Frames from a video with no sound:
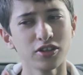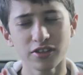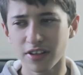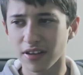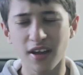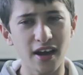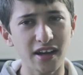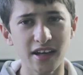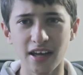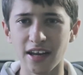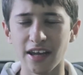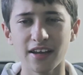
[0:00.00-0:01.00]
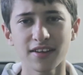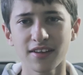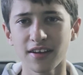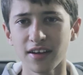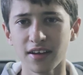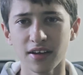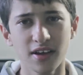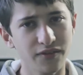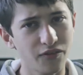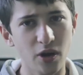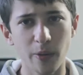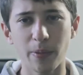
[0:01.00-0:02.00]
Just cutting and editing,
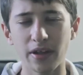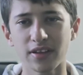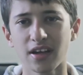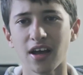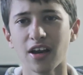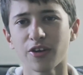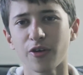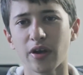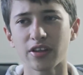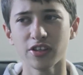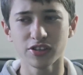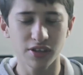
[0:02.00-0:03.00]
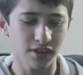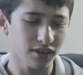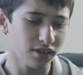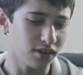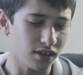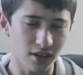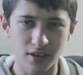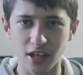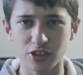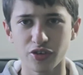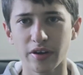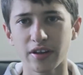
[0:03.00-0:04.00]
very basic color correcting, just
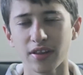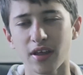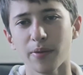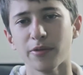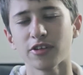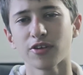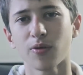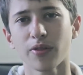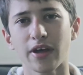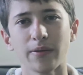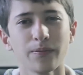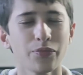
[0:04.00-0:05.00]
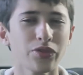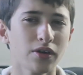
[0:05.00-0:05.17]
desaturating the image and all that.